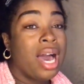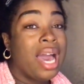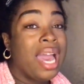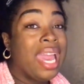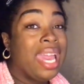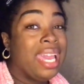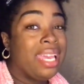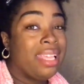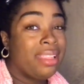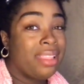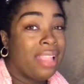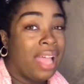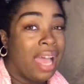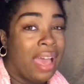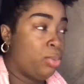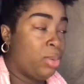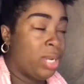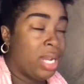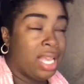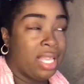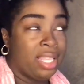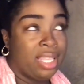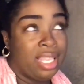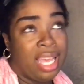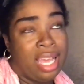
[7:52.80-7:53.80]
a lot.
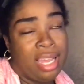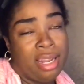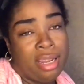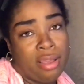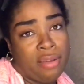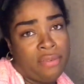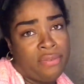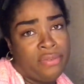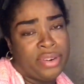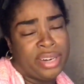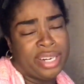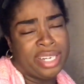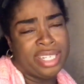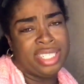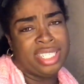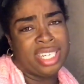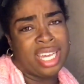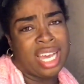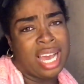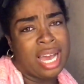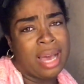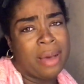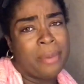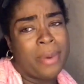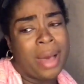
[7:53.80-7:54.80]
When I signed up for the
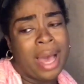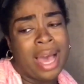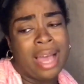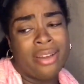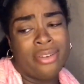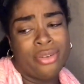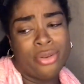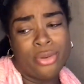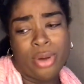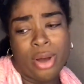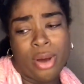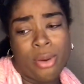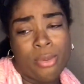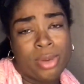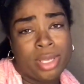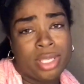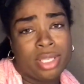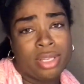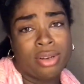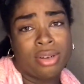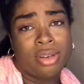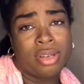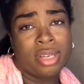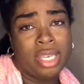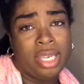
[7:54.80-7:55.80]
job, I knew I
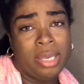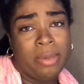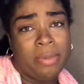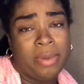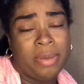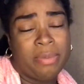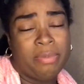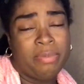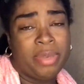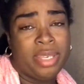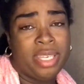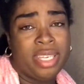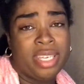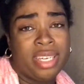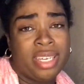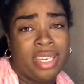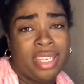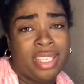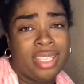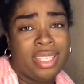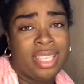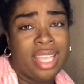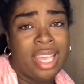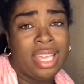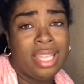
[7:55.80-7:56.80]
wasn't going to keep it,
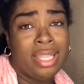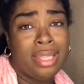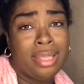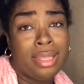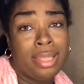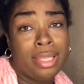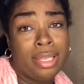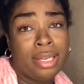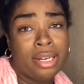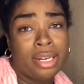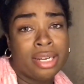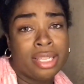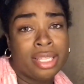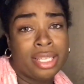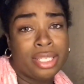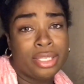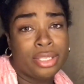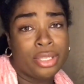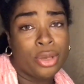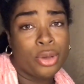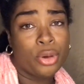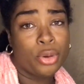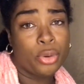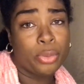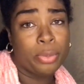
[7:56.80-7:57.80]
because they literally
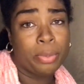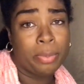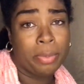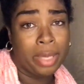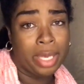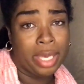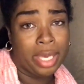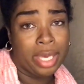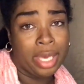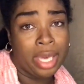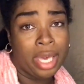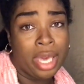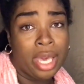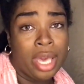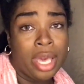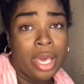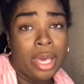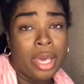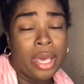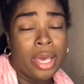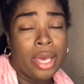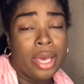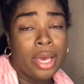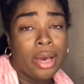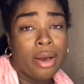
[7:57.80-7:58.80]
told me
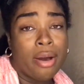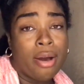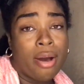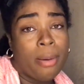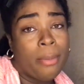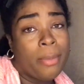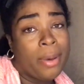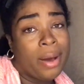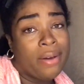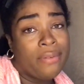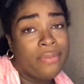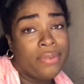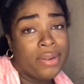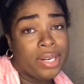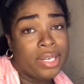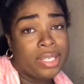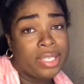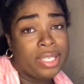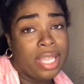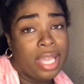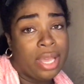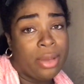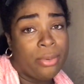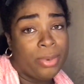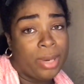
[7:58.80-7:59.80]
on my
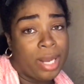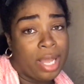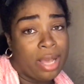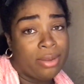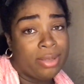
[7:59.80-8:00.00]
first day, when